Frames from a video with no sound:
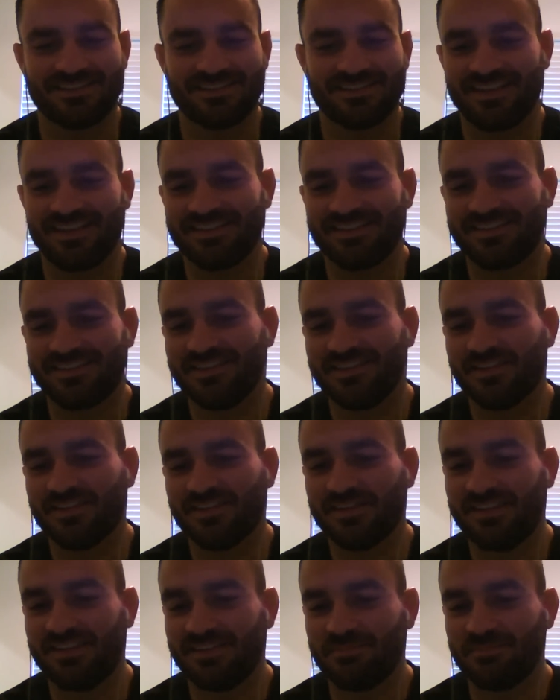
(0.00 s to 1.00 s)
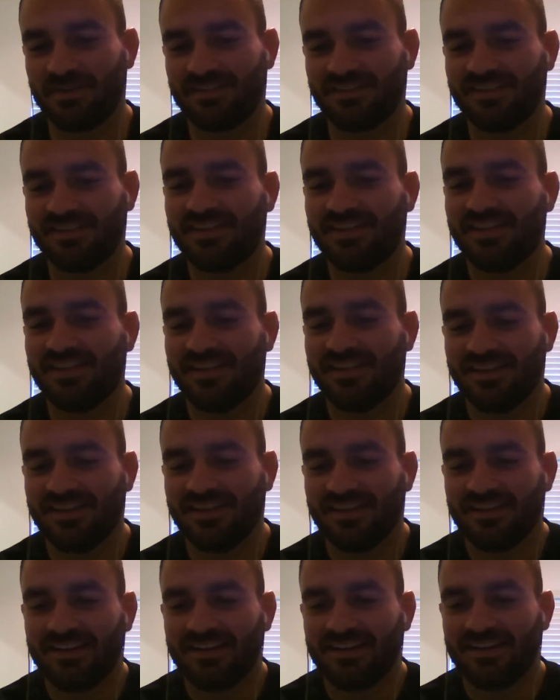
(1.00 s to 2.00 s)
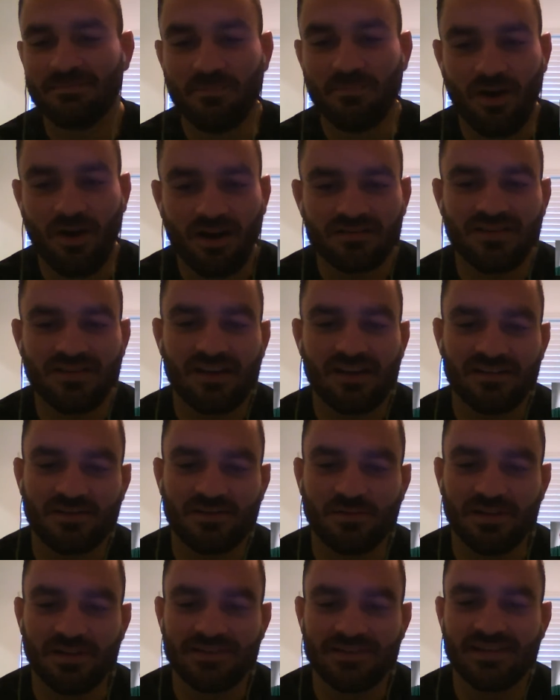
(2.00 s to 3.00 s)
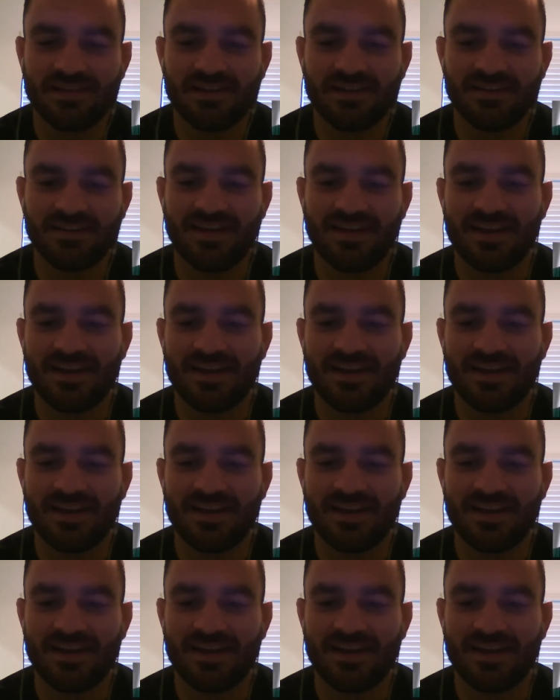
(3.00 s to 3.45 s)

Like, you know, he mauled A La Quinta.